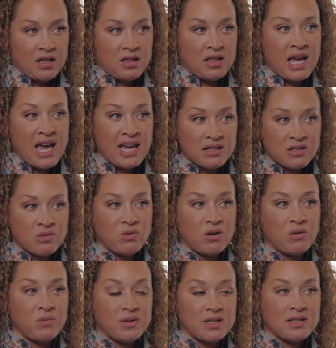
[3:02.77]
That's
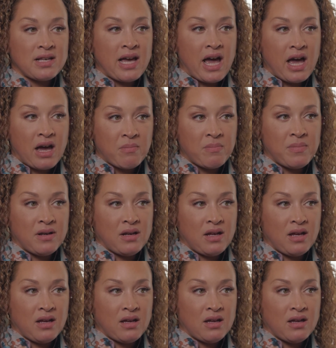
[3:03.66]
what was
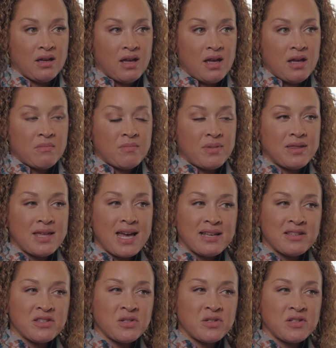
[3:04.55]
happening. But
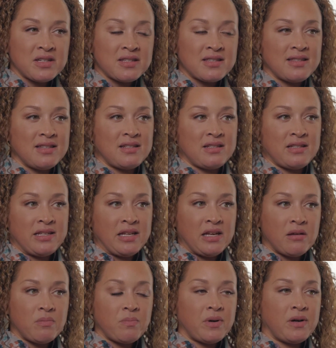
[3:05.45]
that's just the
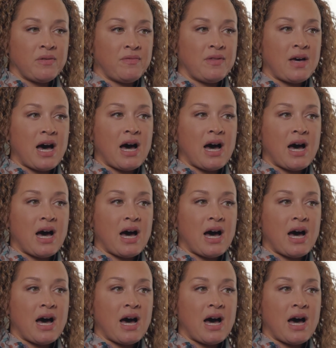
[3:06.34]
tip of the